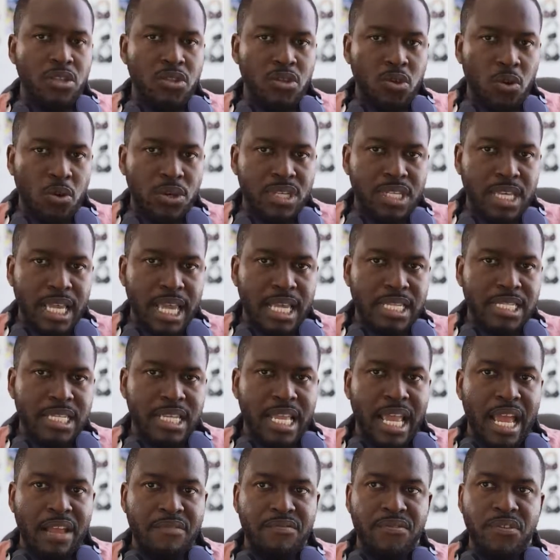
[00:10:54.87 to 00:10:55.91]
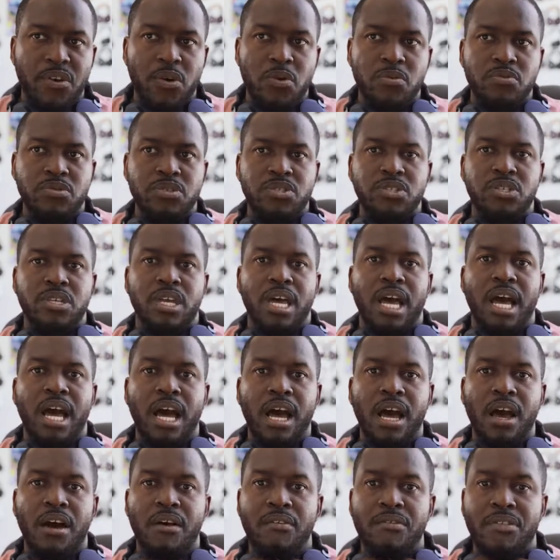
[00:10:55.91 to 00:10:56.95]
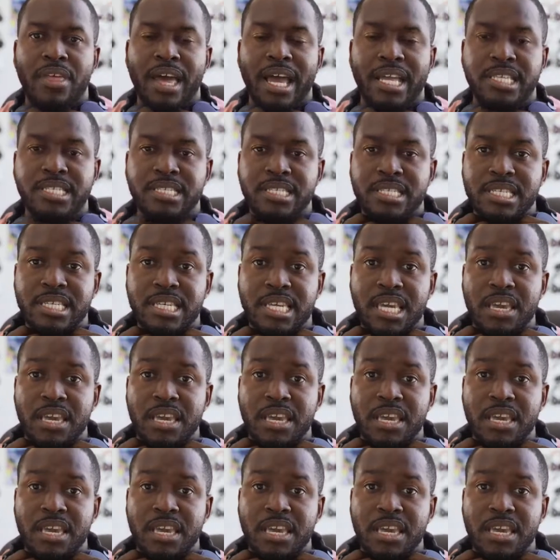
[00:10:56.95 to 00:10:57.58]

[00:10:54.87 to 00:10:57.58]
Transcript: noise-canceling headphones that